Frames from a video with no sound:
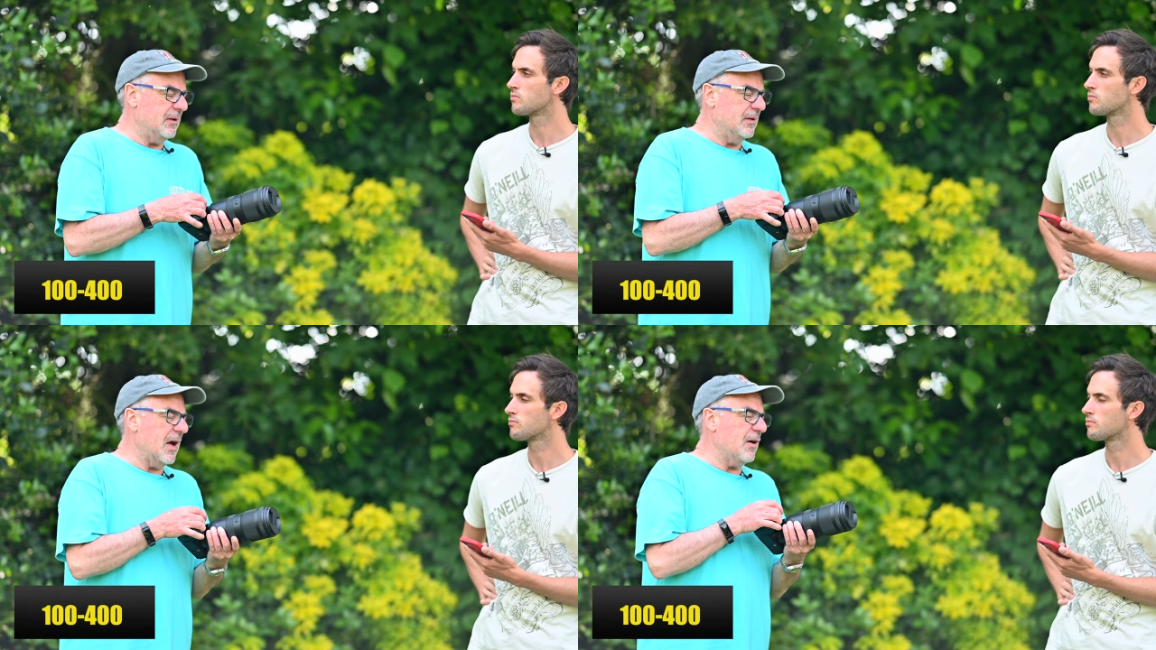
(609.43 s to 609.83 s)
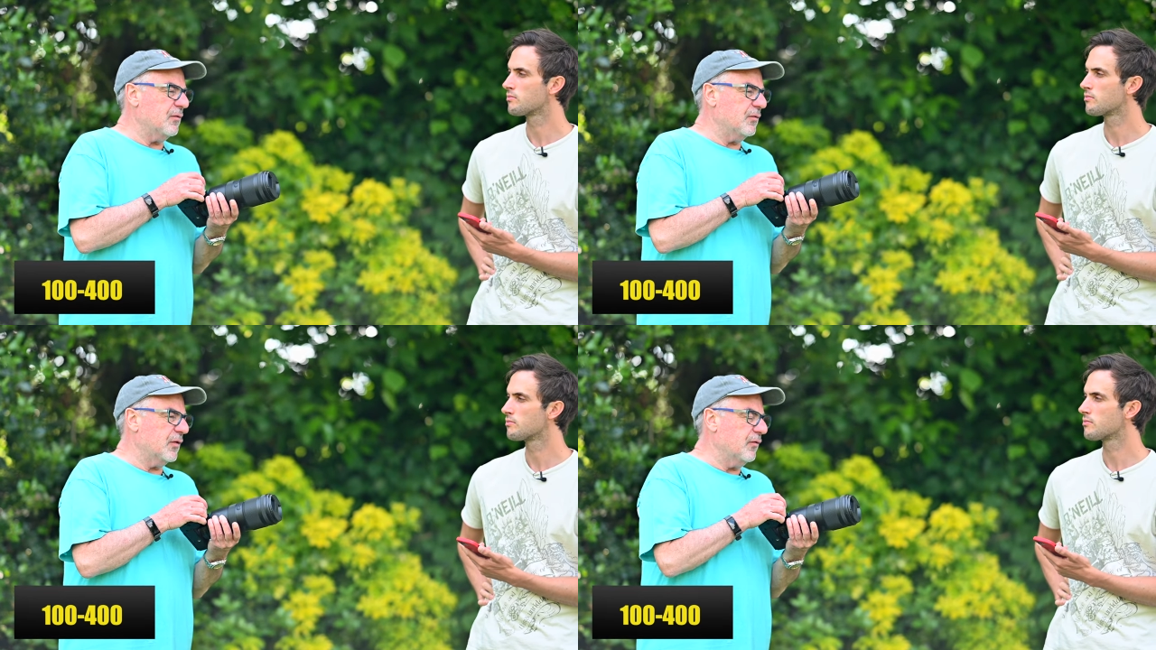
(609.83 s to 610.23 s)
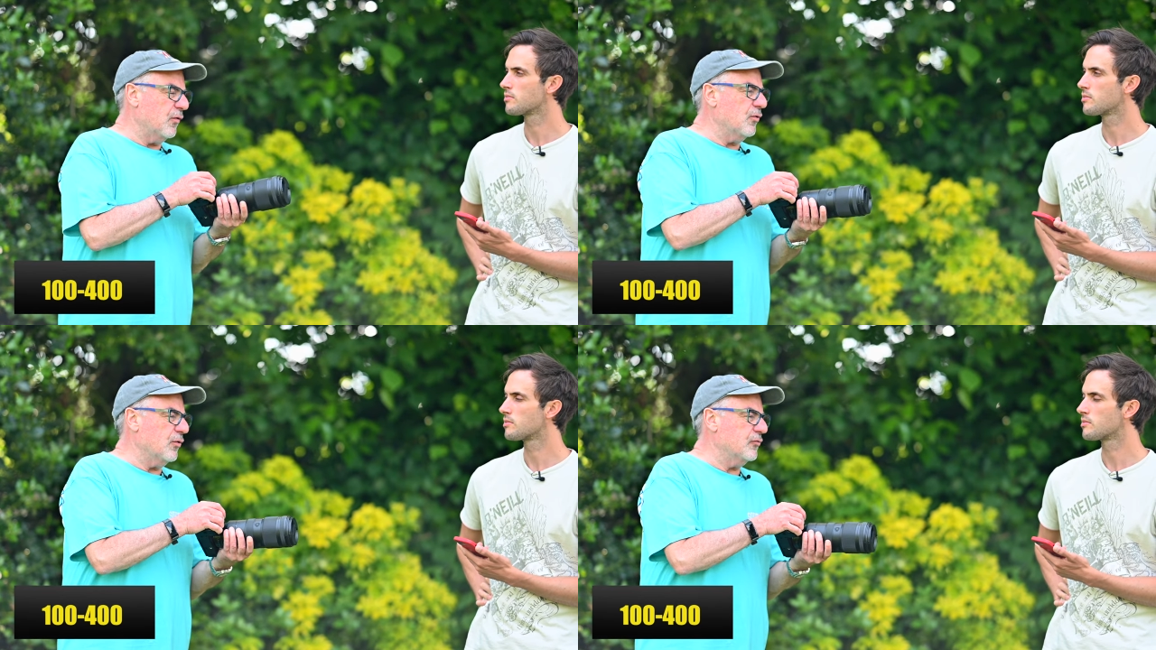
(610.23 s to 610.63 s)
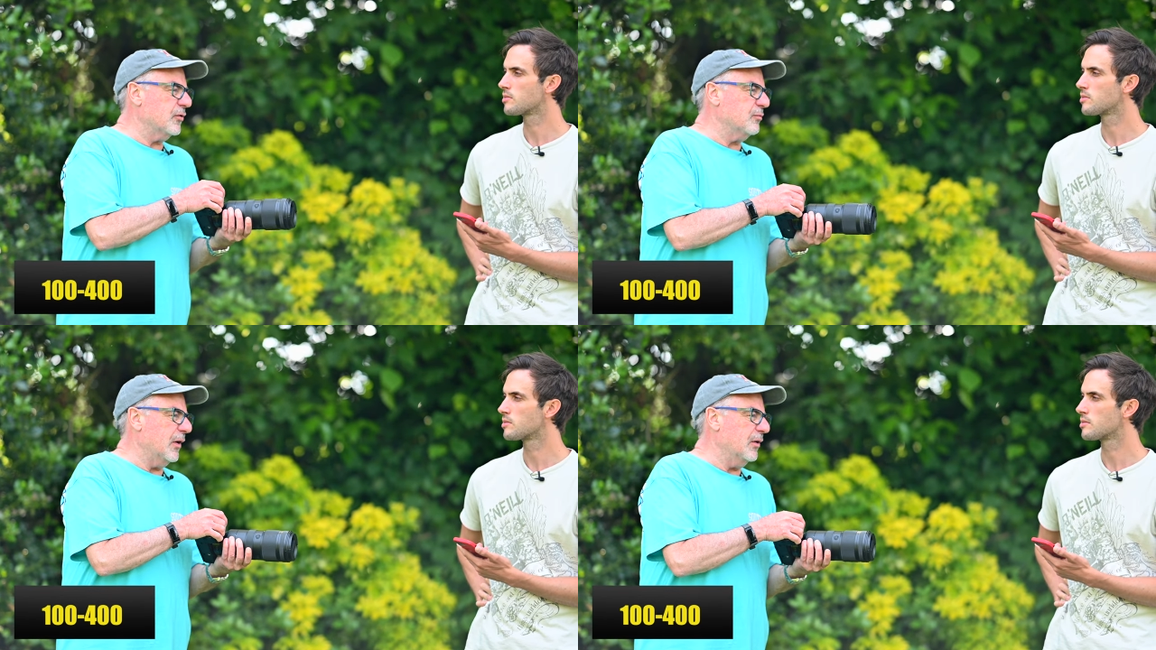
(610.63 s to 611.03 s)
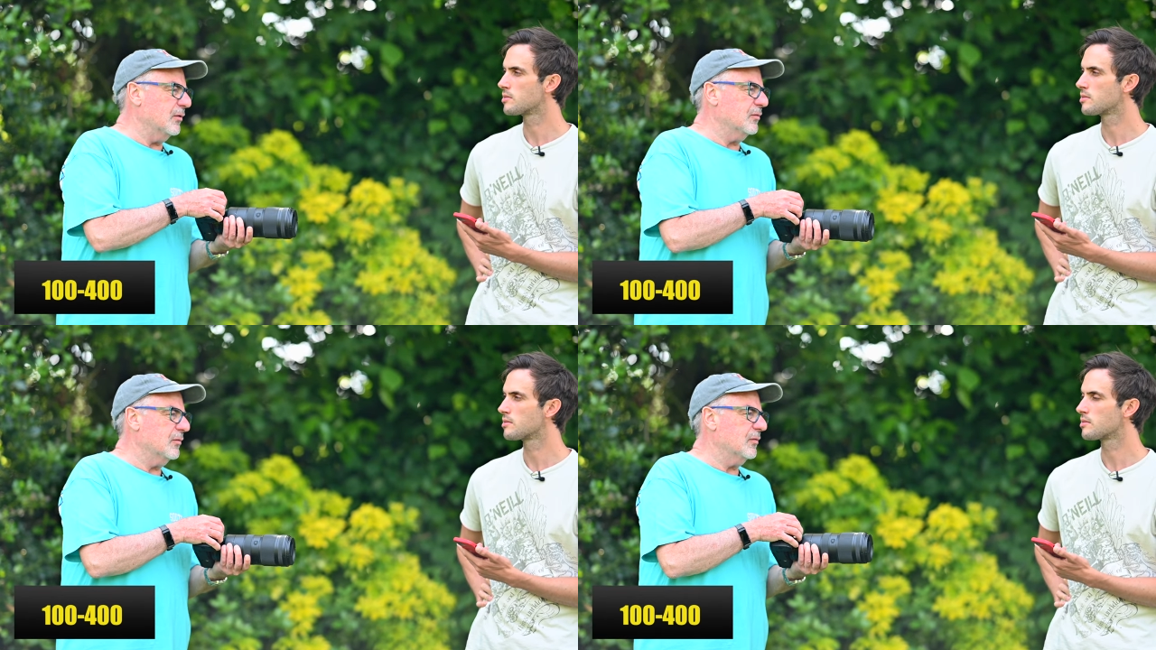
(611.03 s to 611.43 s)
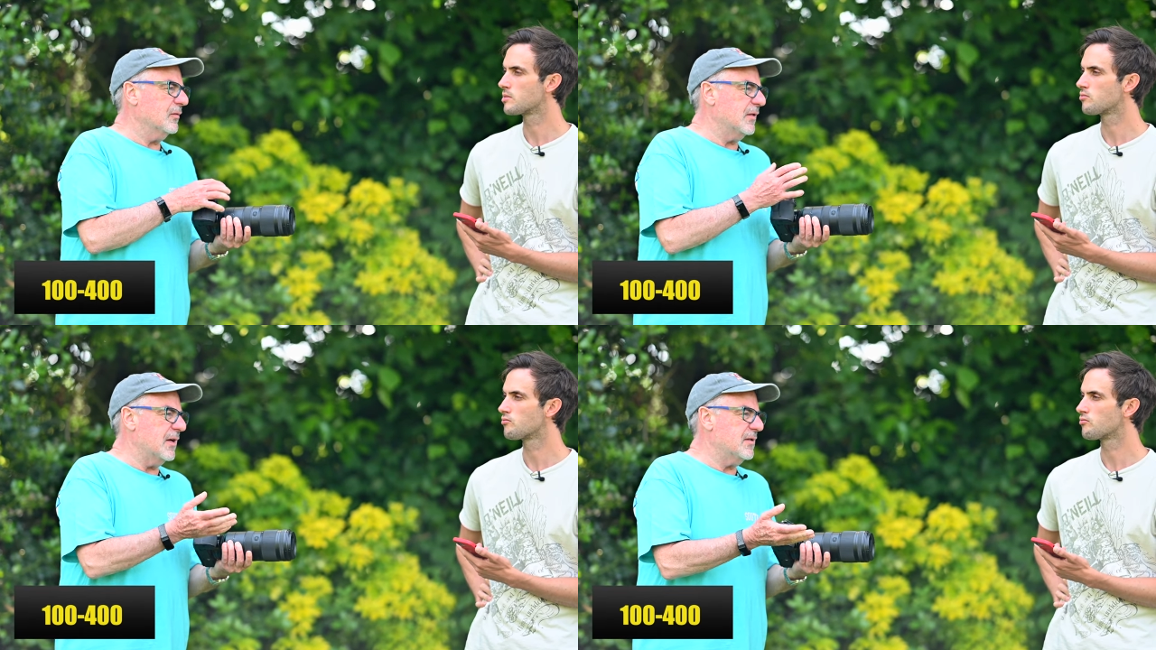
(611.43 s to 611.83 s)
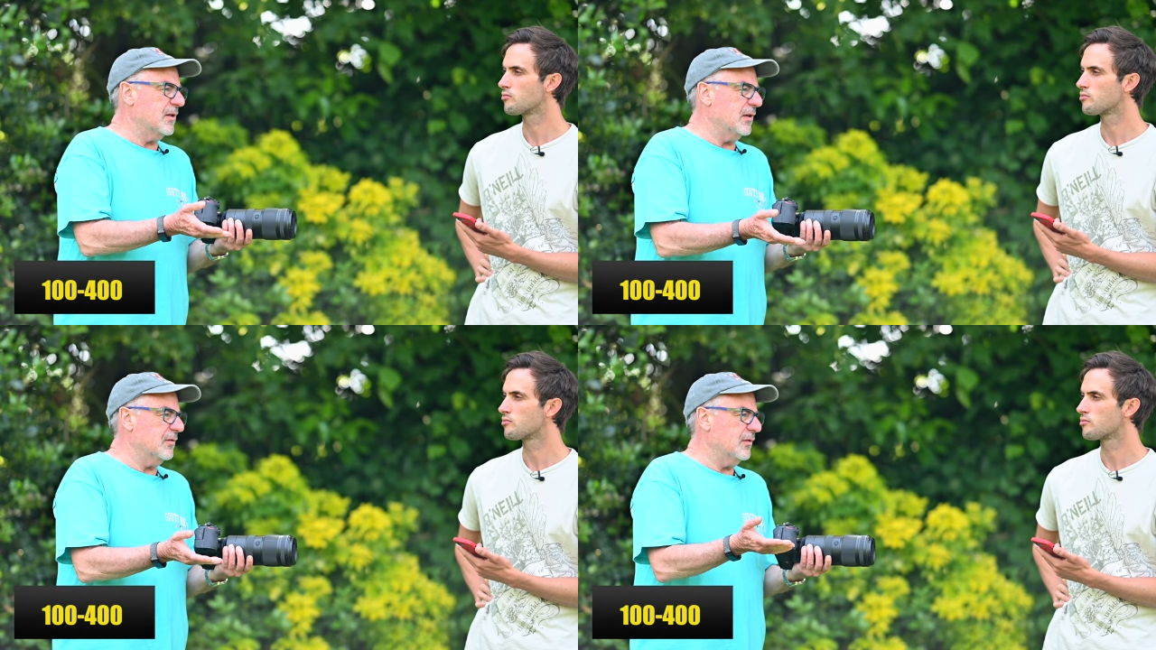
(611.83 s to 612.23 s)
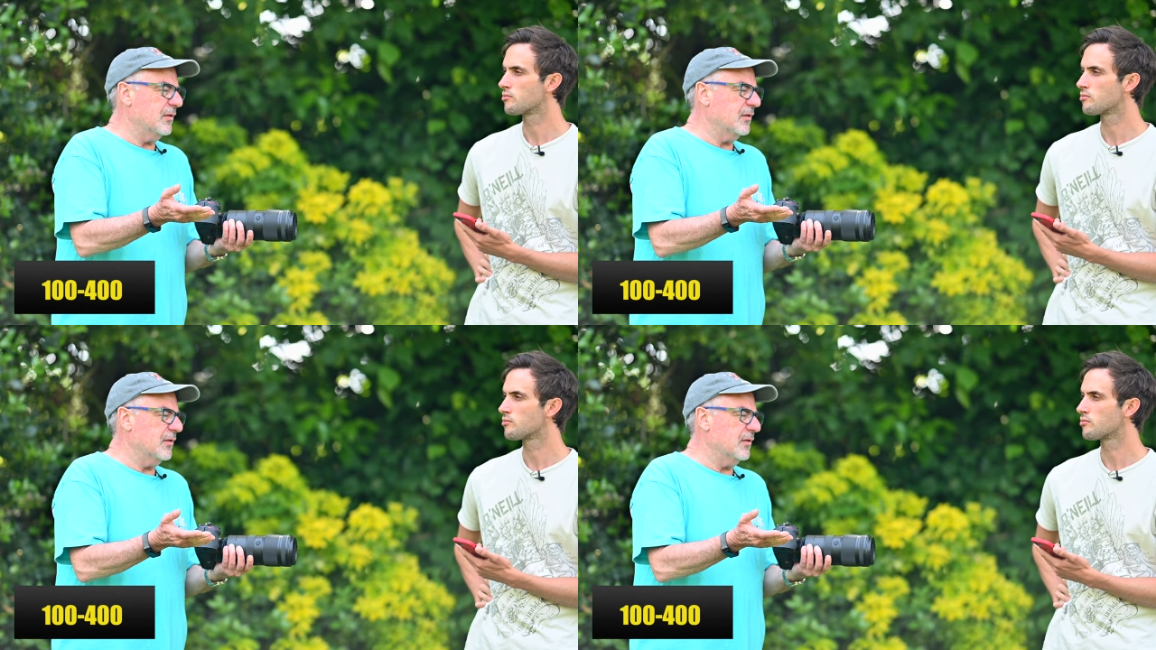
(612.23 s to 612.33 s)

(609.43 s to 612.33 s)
Speaker 1: That, the 400 mil native